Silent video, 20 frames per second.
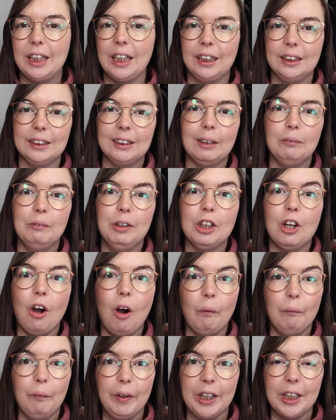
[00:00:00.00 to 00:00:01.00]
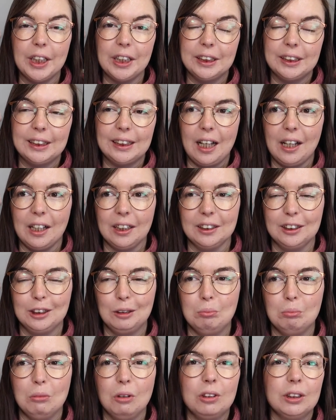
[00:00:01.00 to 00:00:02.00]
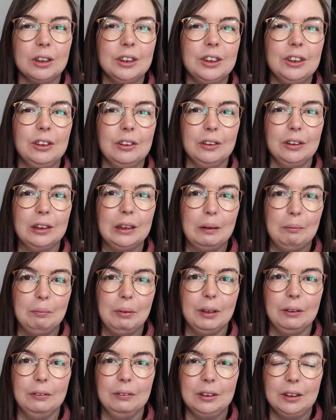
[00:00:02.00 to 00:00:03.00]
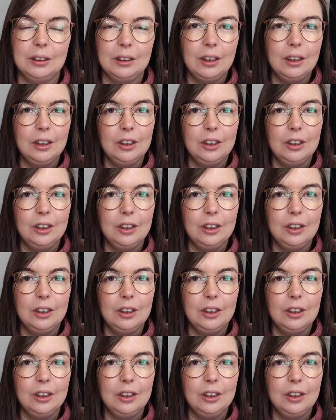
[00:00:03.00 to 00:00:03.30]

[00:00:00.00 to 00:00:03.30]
of things that we got with us and more concerned about